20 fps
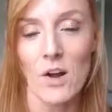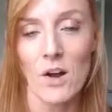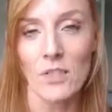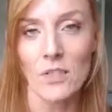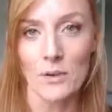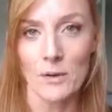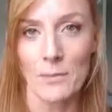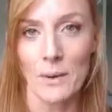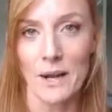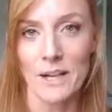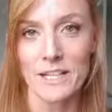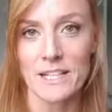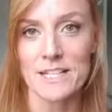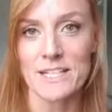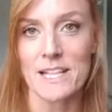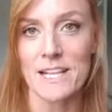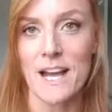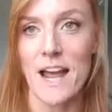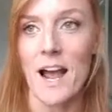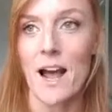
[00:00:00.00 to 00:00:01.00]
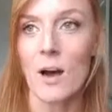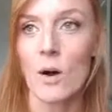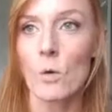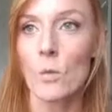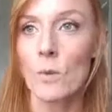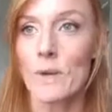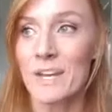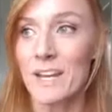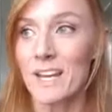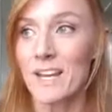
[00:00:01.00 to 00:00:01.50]
on their bodies and how
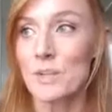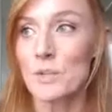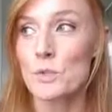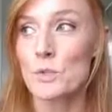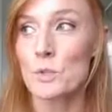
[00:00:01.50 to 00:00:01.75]
we can